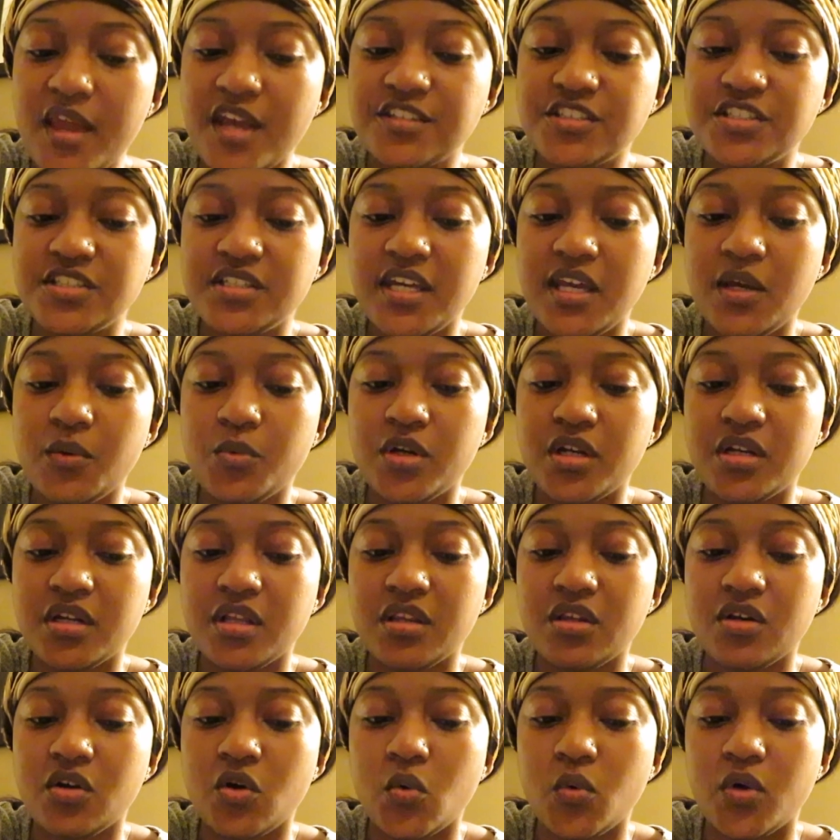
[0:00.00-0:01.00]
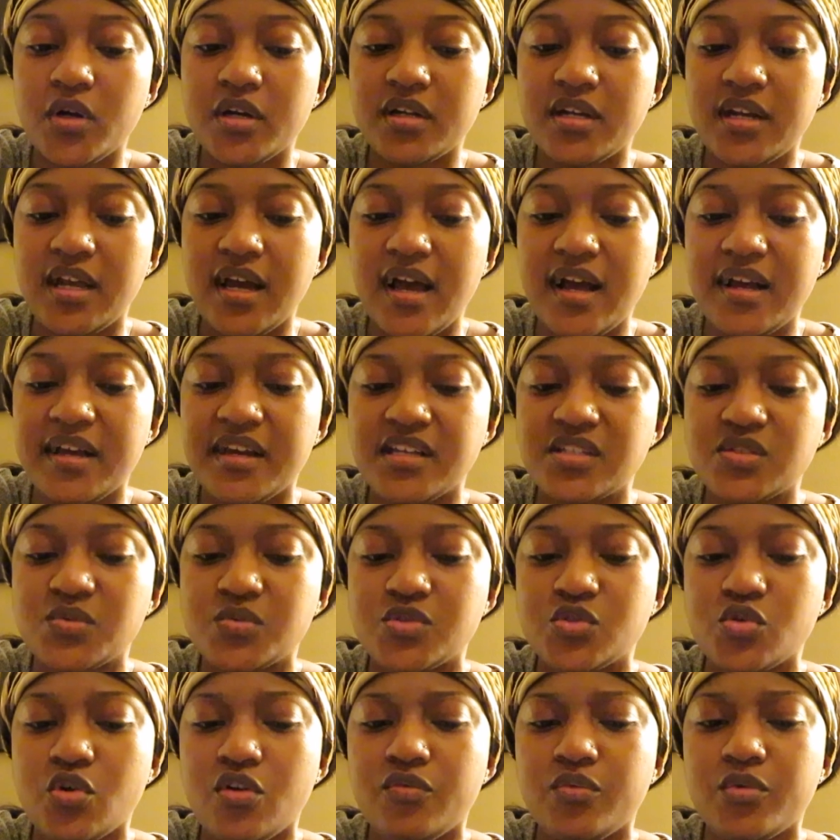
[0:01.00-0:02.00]
she came with another coworker that I guess
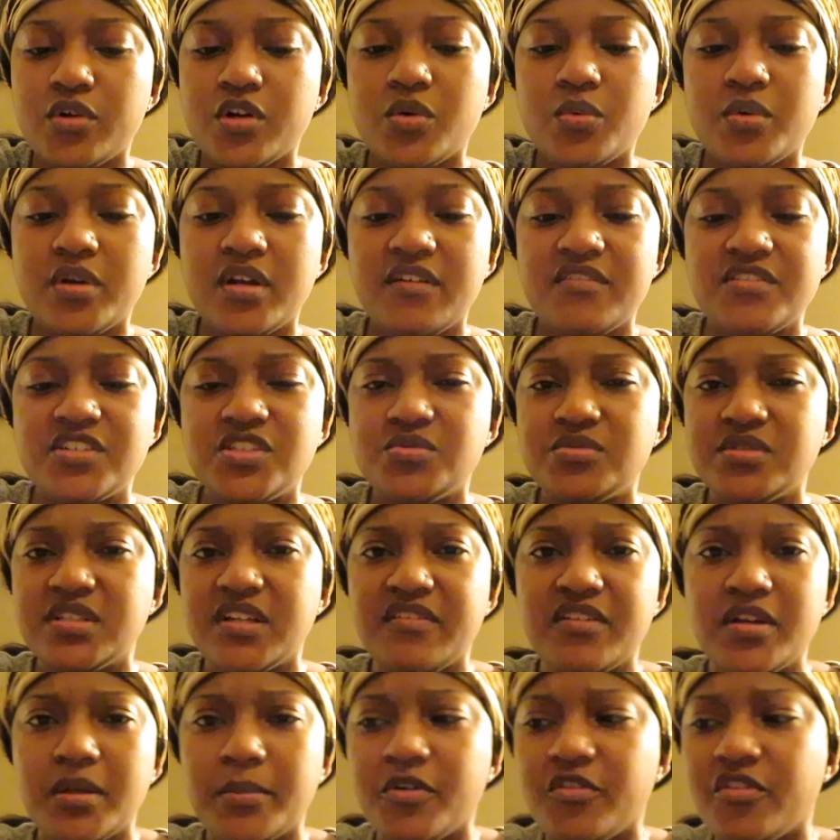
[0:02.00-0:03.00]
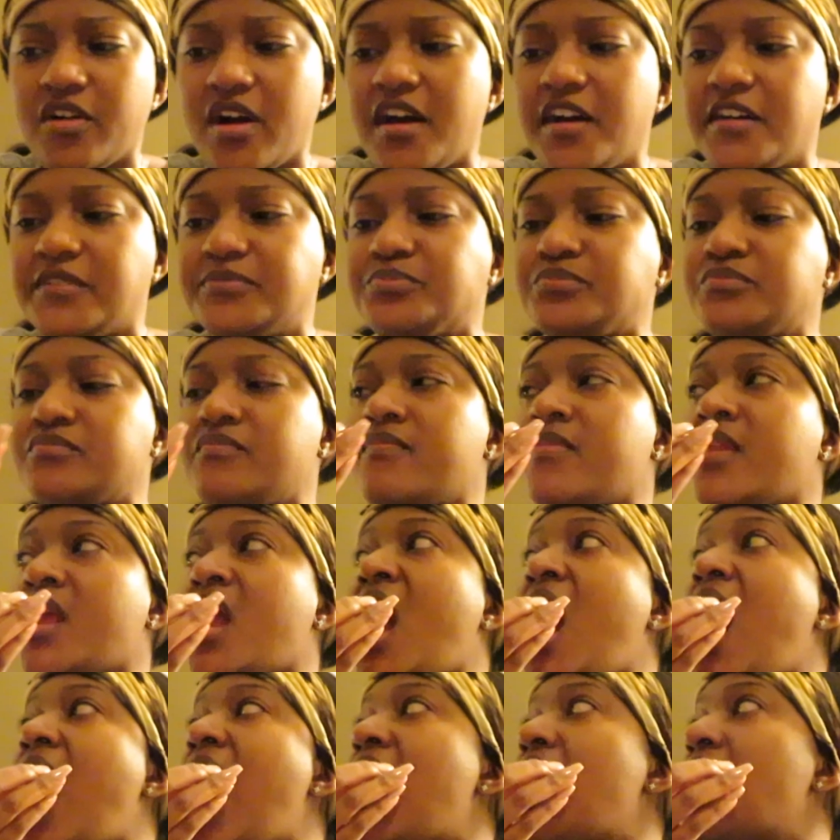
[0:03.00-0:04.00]
was off work, whatever. She was giving him a ride.
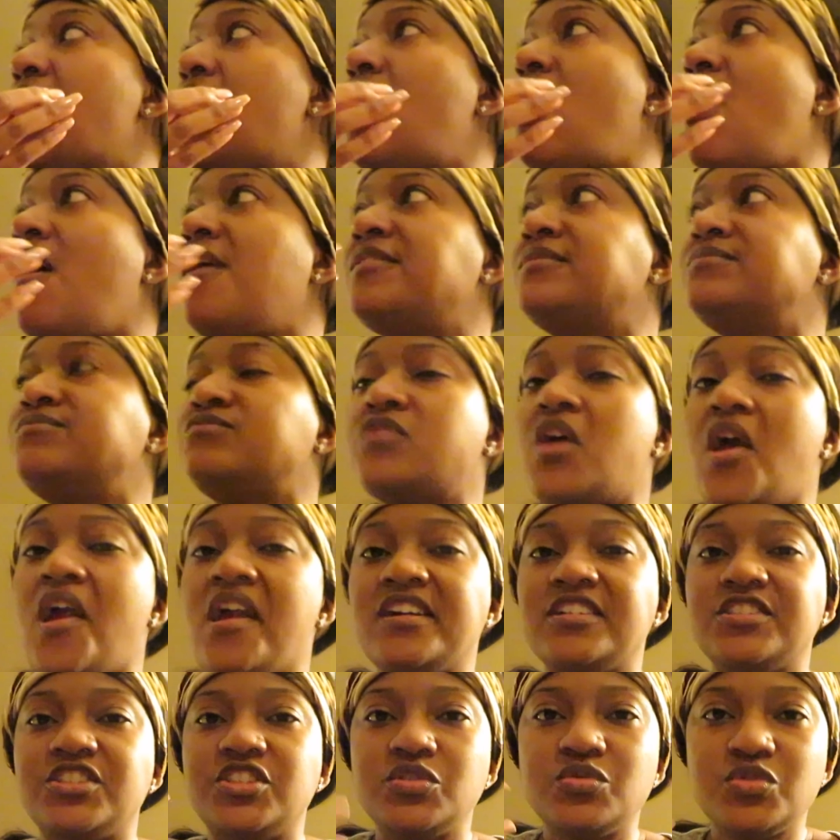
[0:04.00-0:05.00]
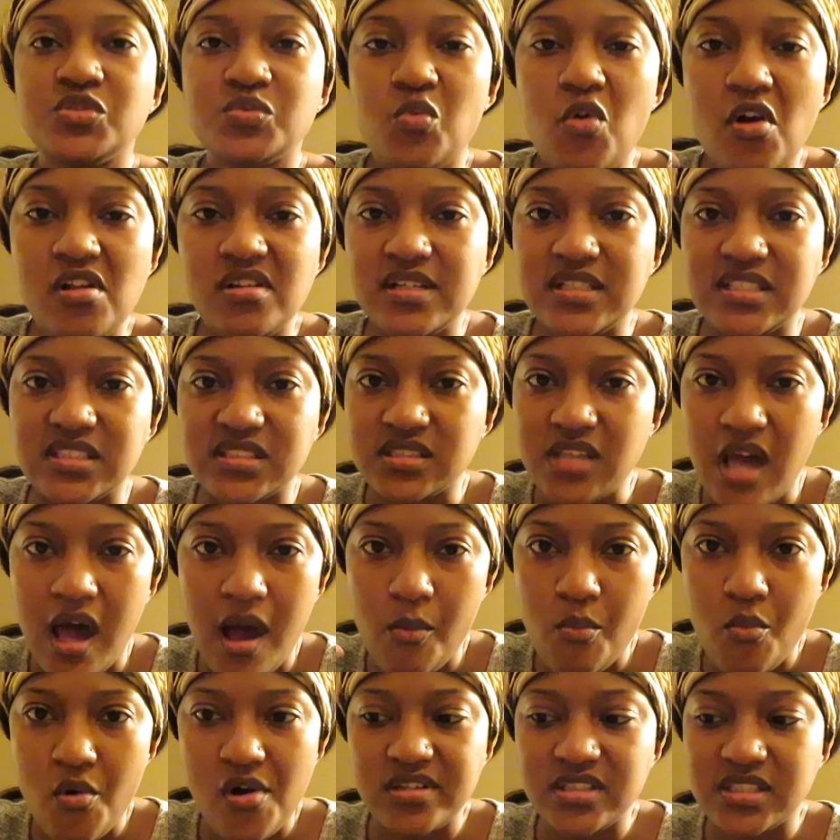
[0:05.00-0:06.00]
And she was more like a
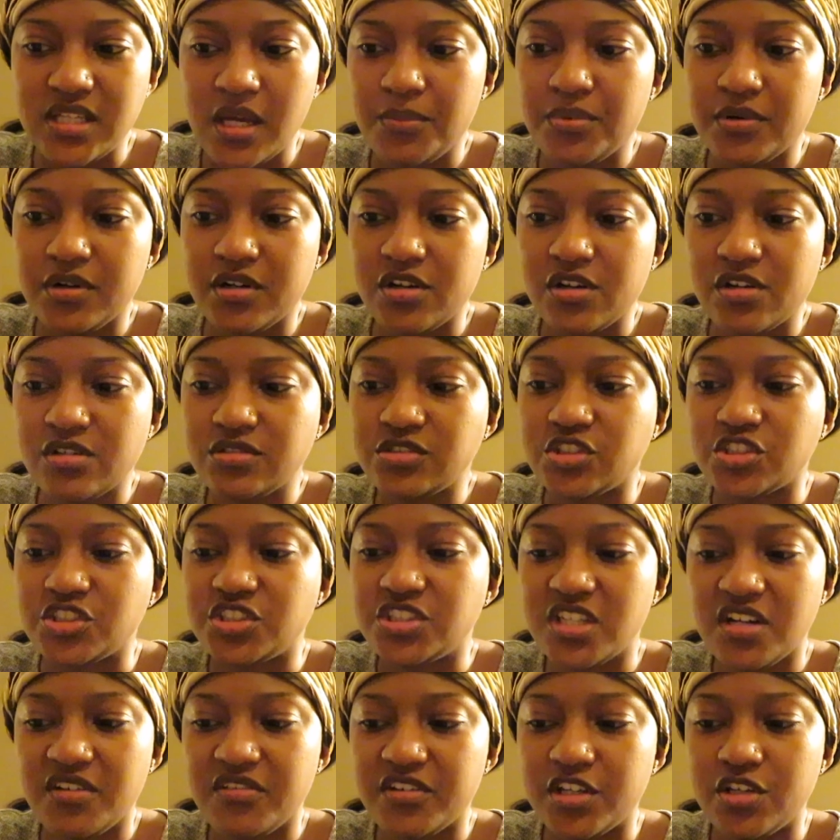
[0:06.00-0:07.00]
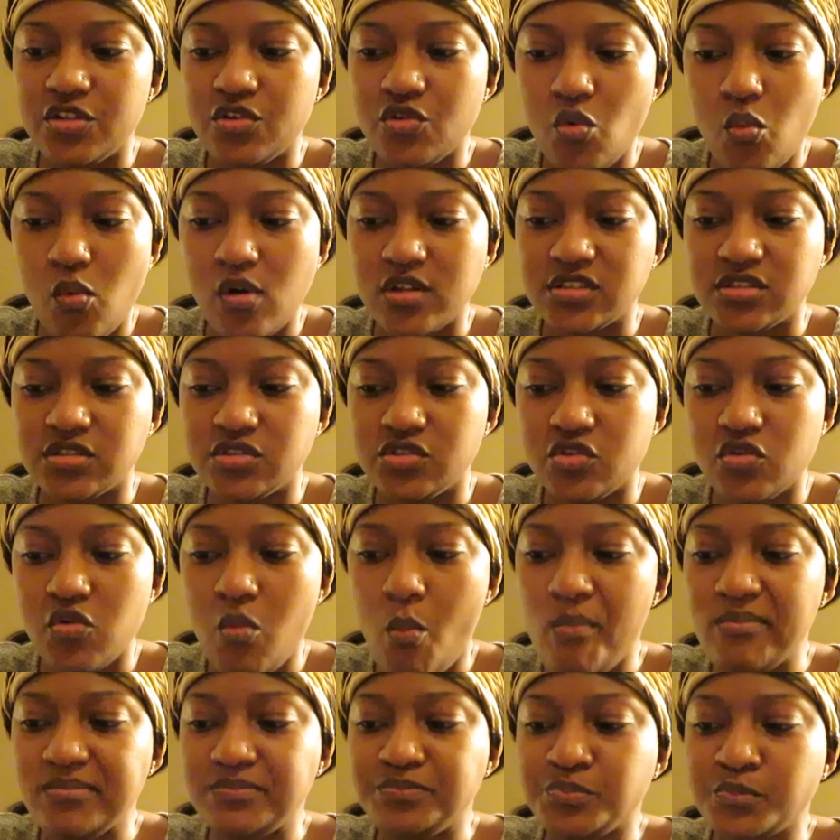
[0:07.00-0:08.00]
tomboy type of girl, so she already knew what to
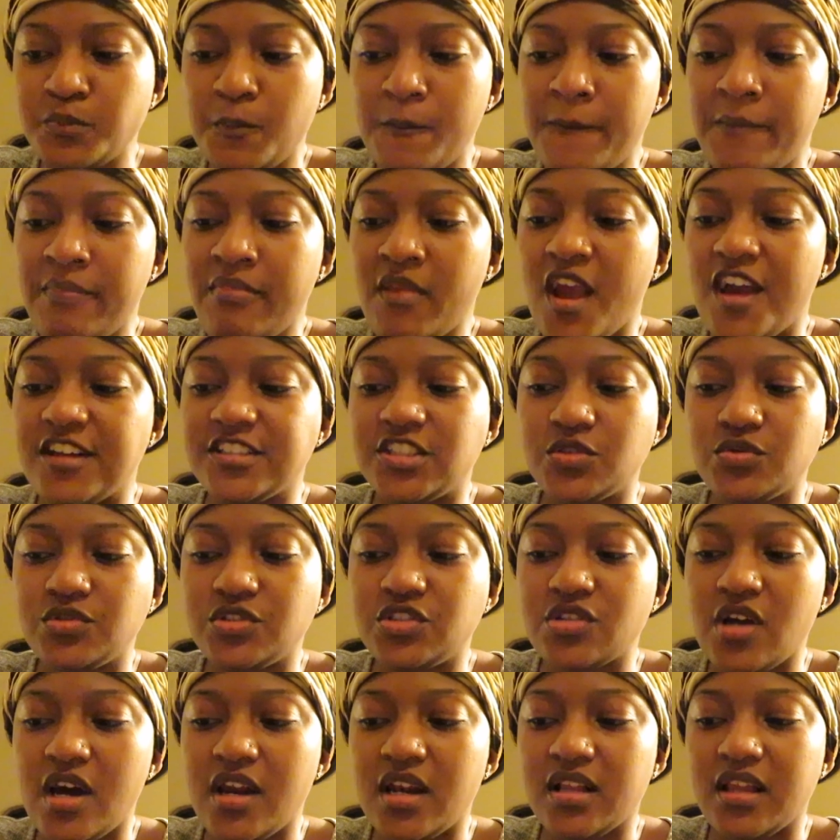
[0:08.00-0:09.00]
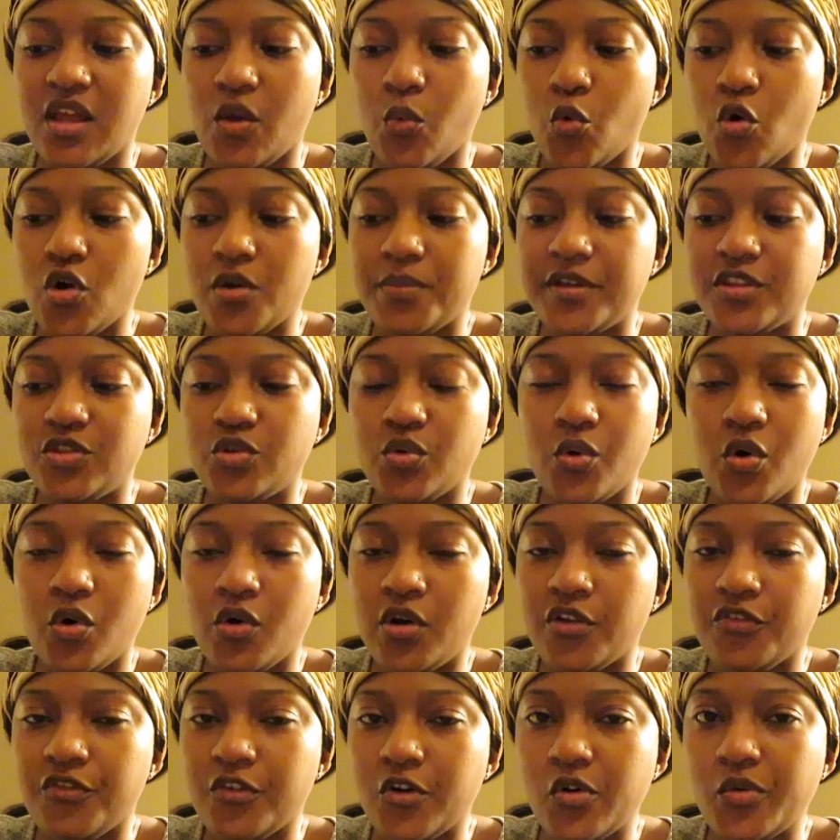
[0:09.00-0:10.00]
do. And she was trying to like walk me through it
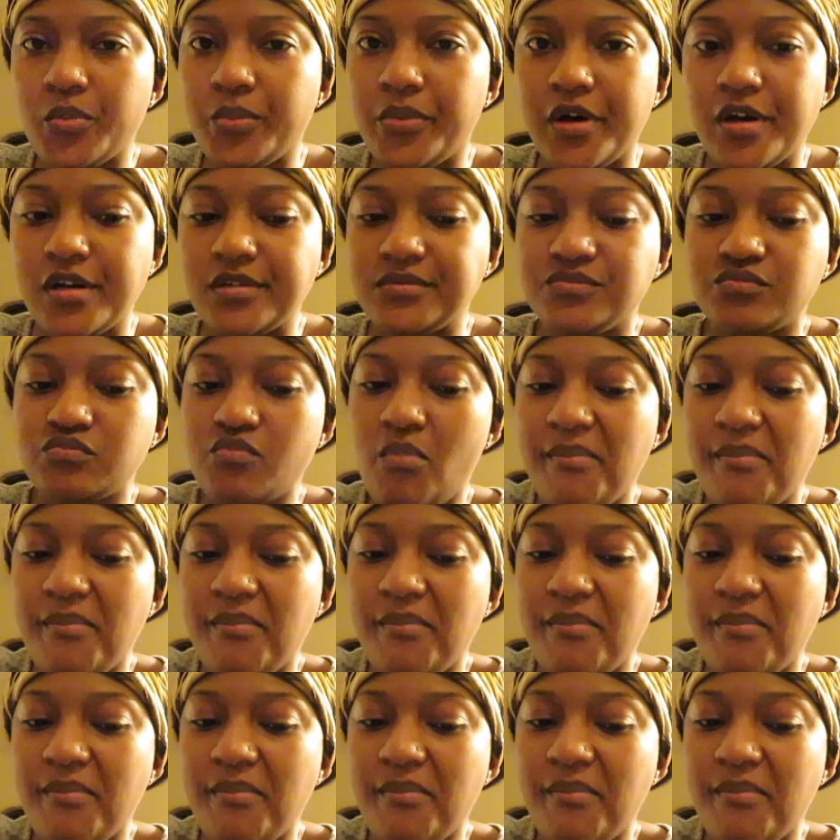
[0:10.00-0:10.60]
on the phone, but